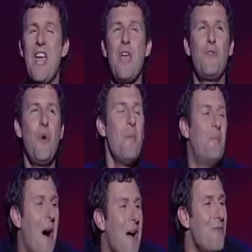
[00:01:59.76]
If you're
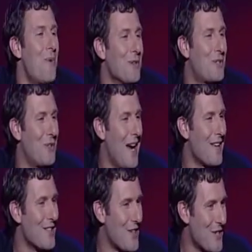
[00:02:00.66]
buying Welsh
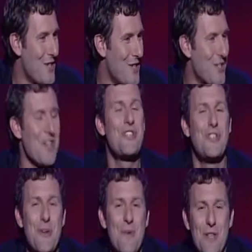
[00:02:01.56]
Dragon sausages,
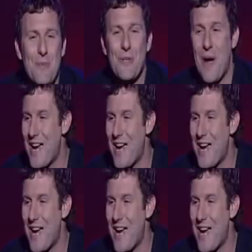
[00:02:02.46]
assuming them to